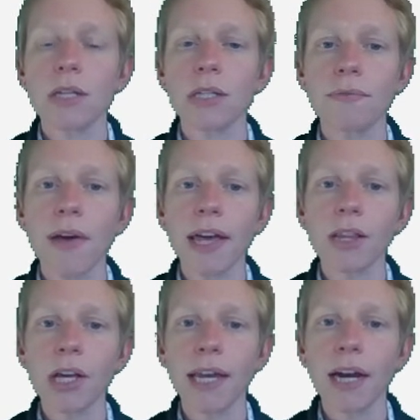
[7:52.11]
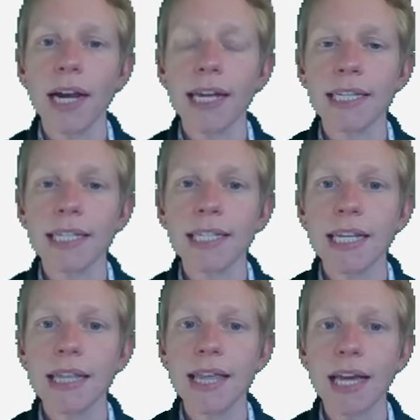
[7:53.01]
So if I look here, I can
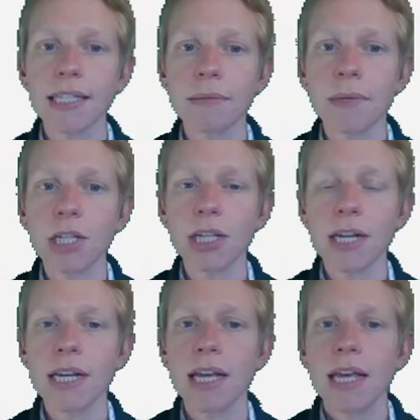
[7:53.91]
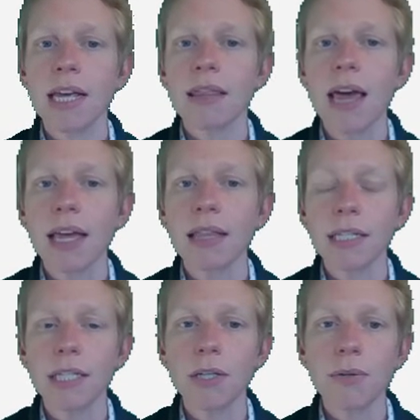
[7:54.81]
see that submission that the
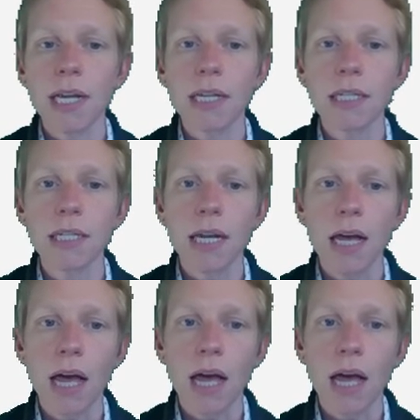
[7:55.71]
student